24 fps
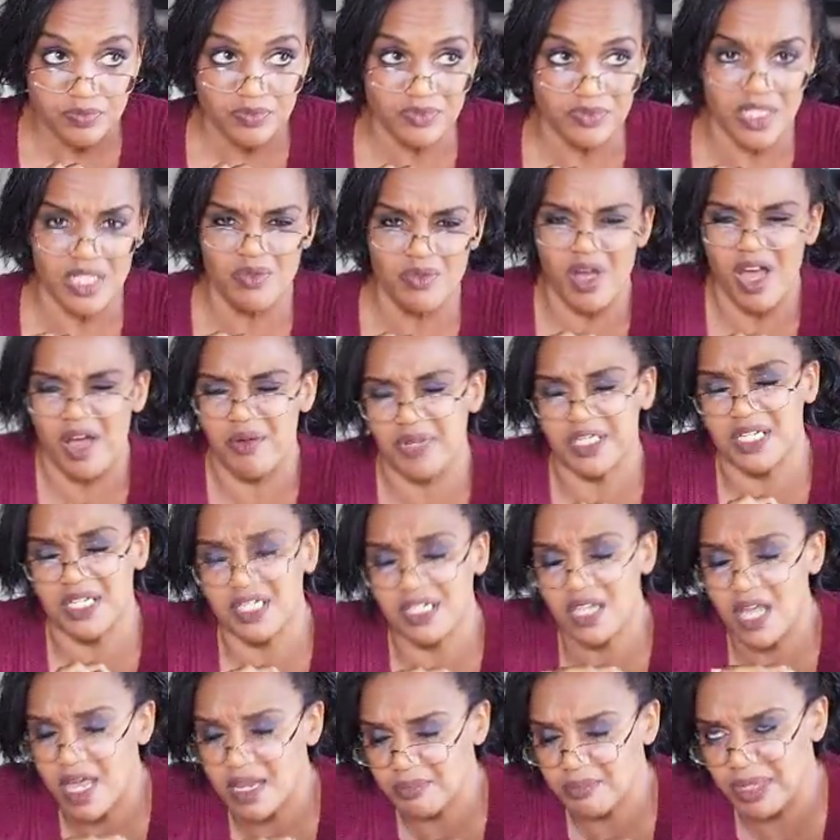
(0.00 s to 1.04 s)
Well, I wasn't a
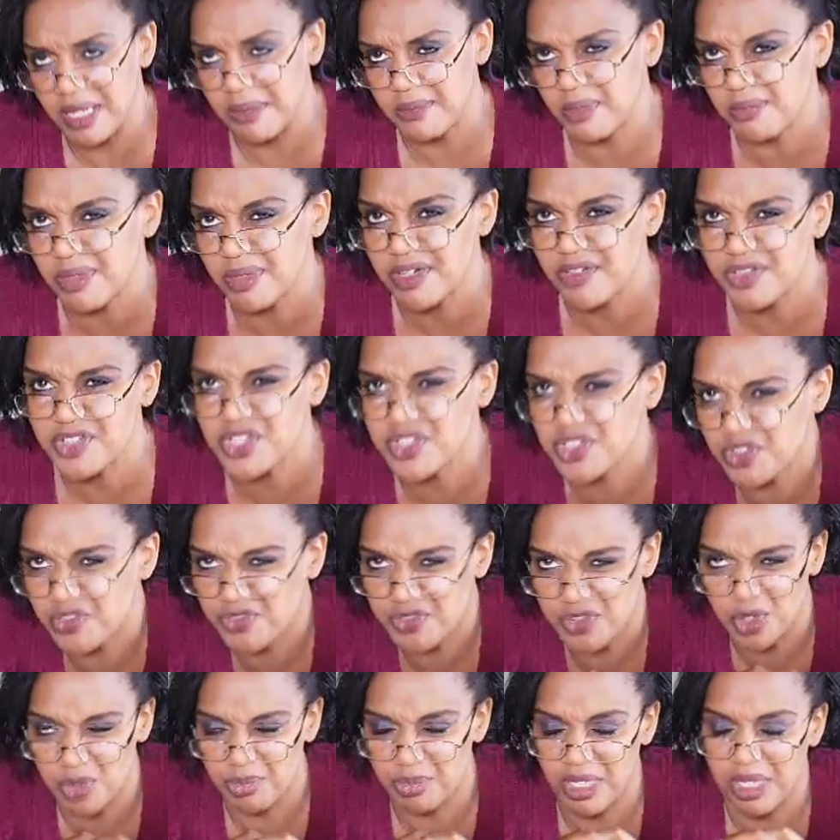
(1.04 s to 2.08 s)
lot of people, but just a
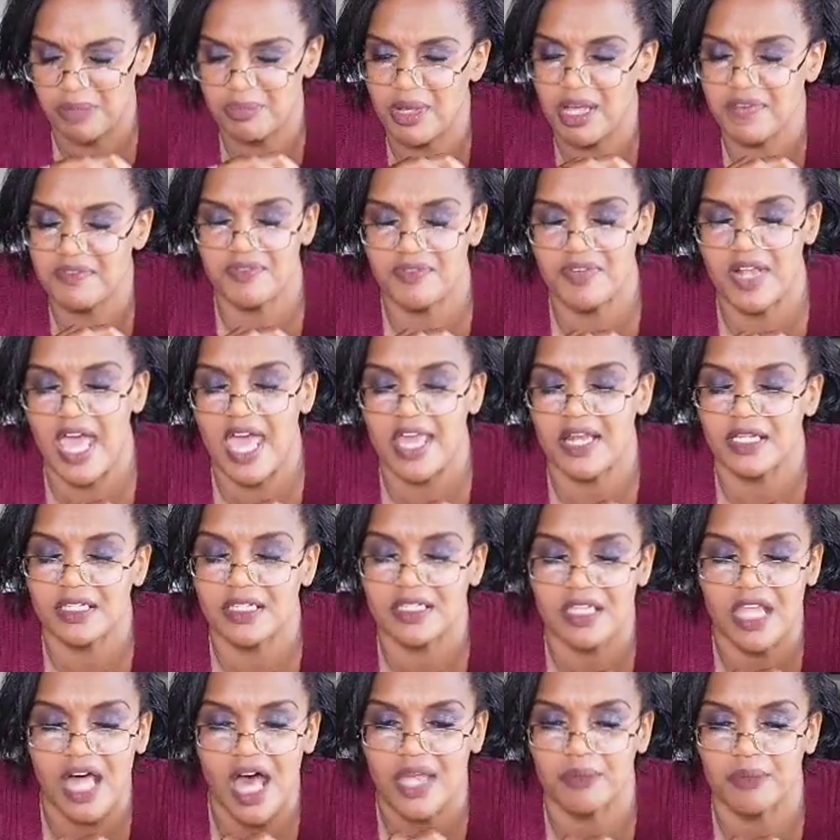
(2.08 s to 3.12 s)
few people. I've never had a
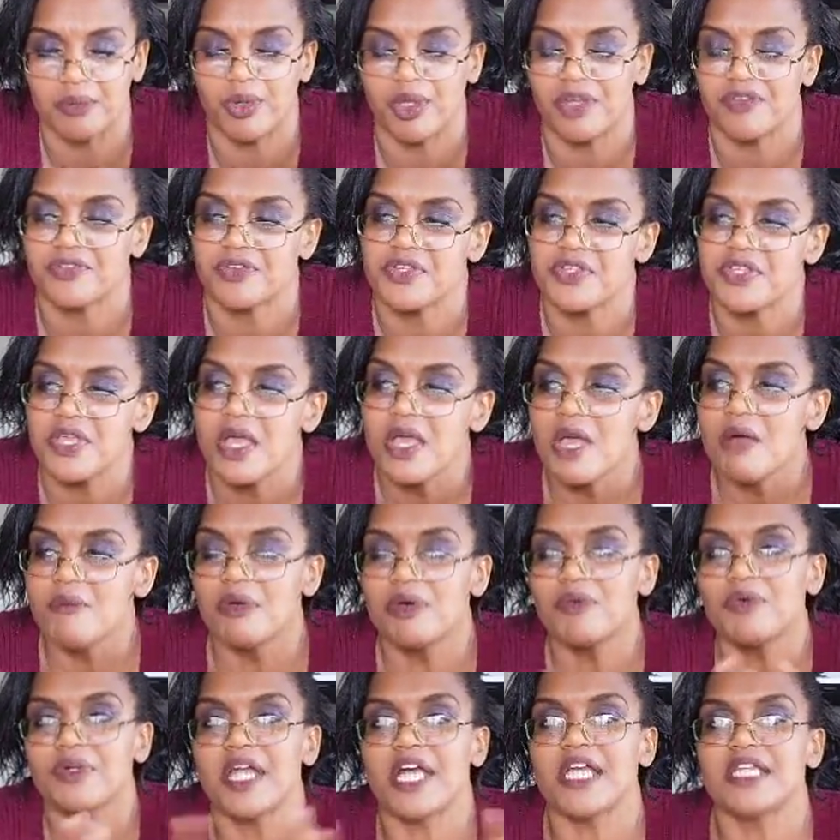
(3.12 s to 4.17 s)
lot of boyfriends. But
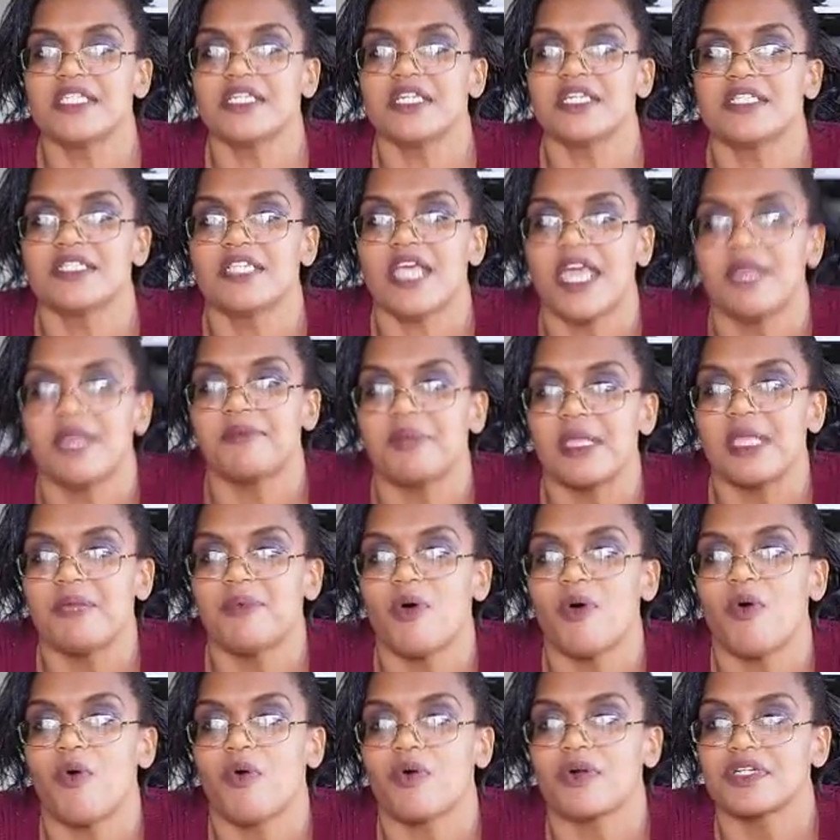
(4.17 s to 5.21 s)
when I did date
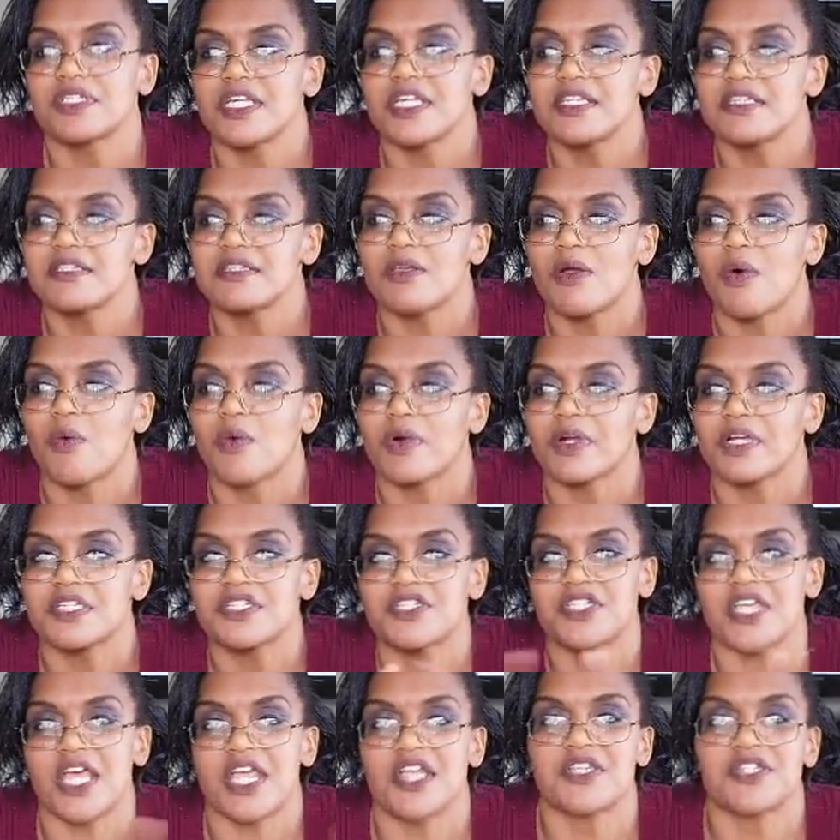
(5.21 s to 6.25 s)
people or
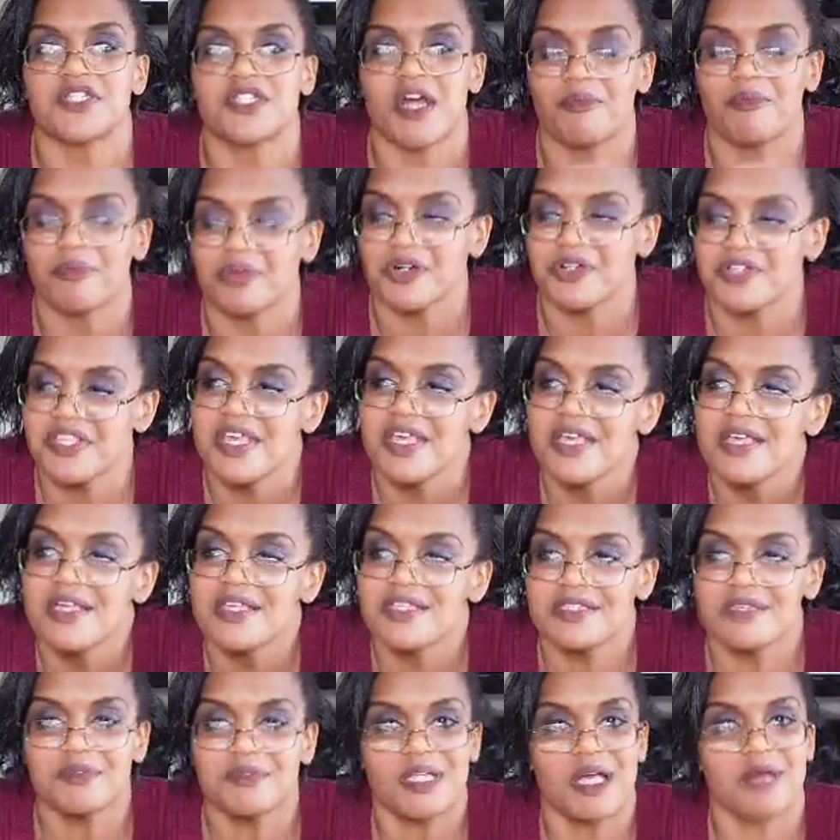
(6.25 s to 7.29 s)
exchange numbers,
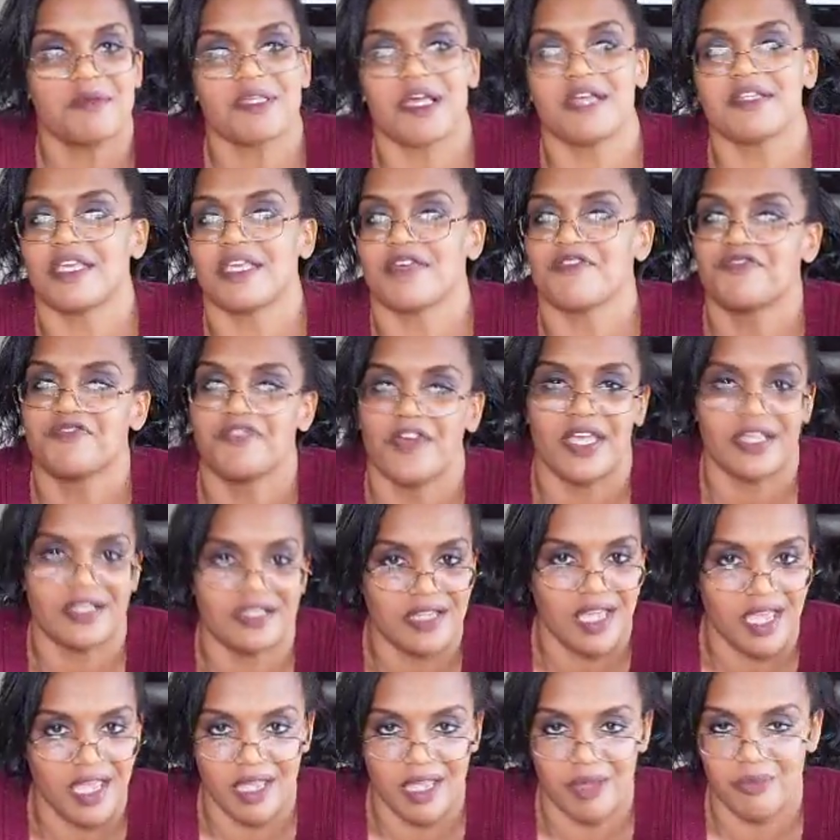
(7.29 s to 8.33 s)
sometimes I'd give fake
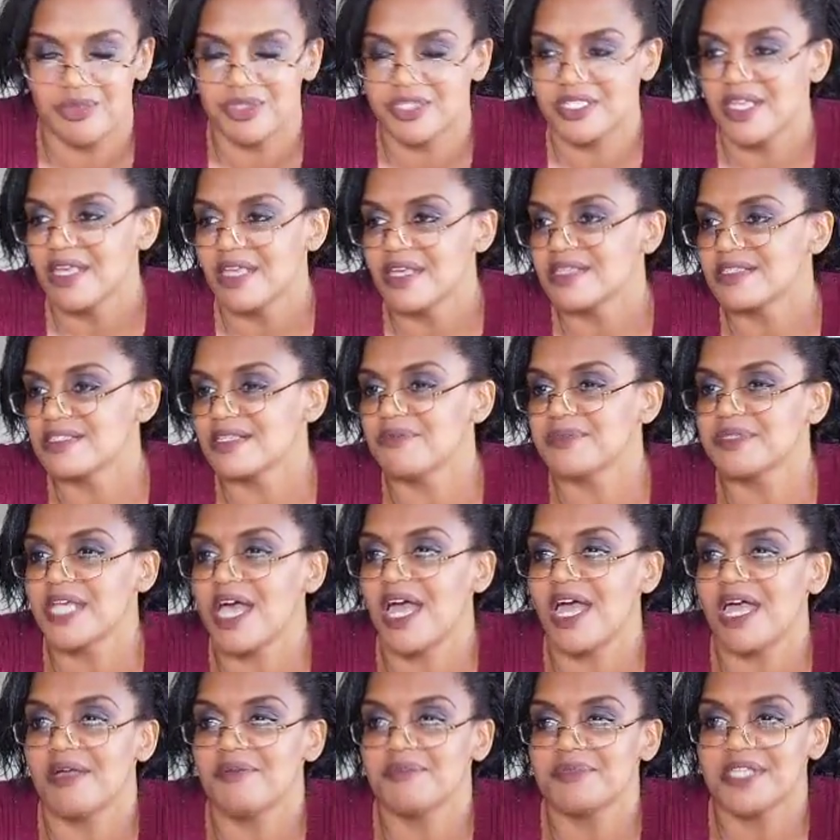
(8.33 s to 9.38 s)
names.
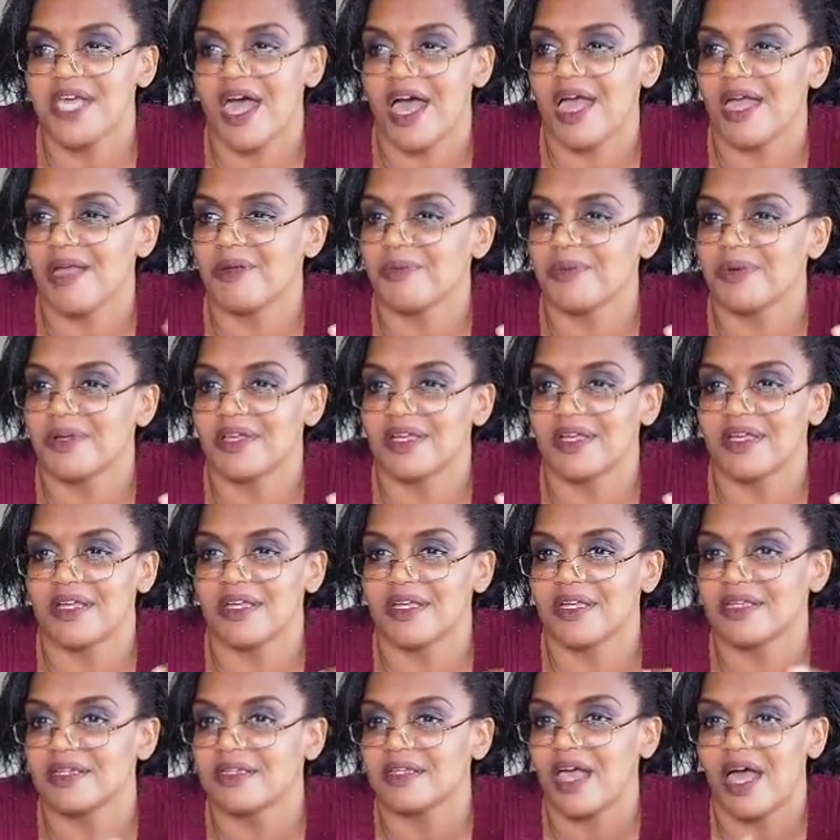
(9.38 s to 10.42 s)
Sometimes I
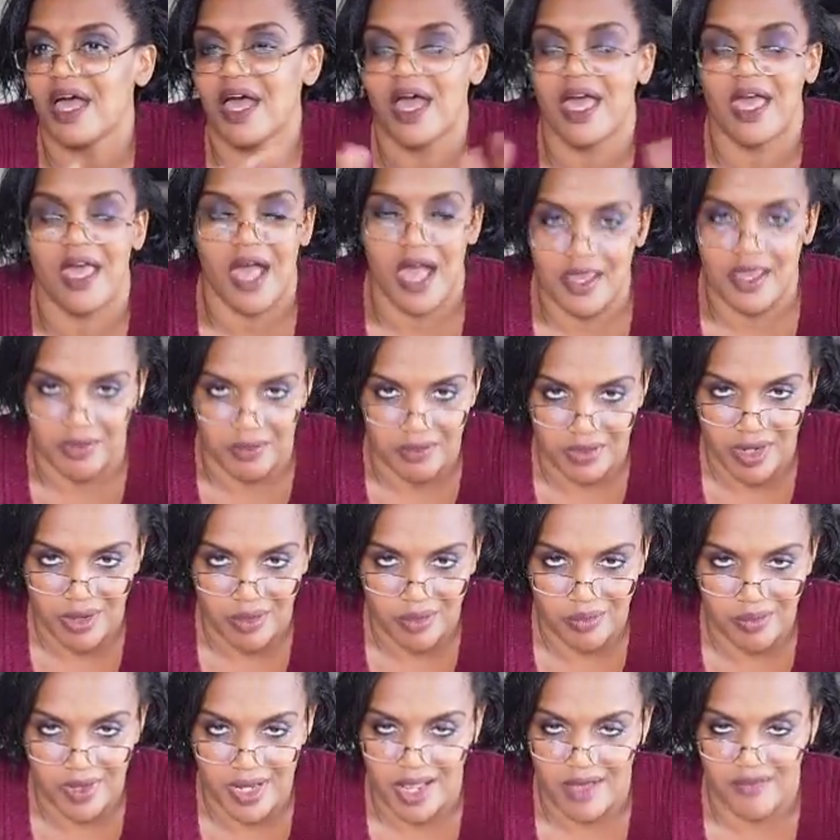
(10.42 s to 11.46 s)
would, I don't know,
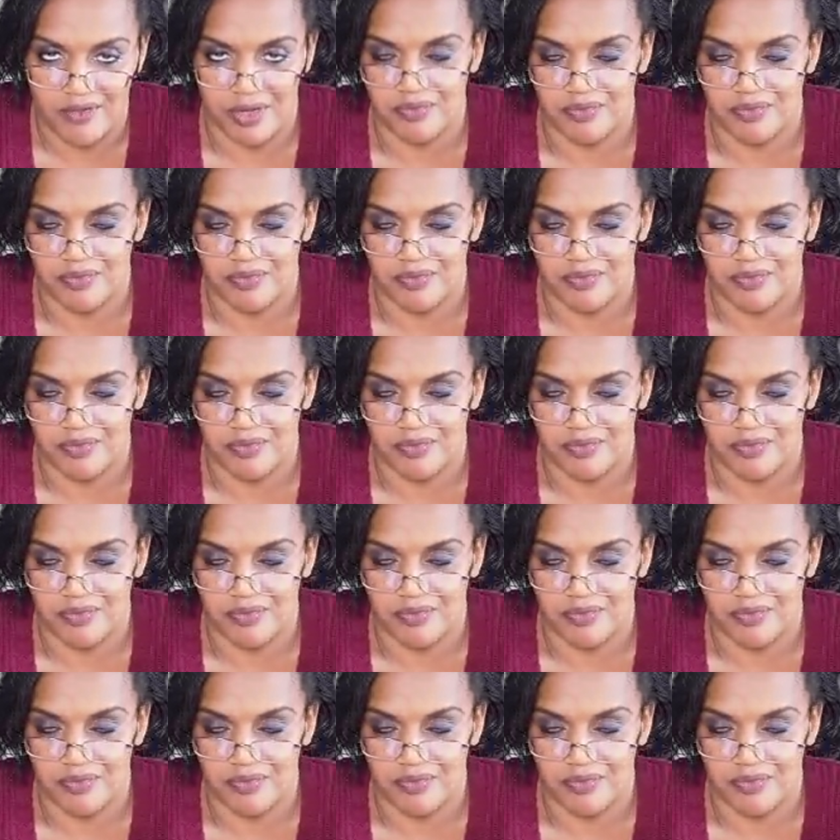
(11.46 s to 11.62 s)
whatever.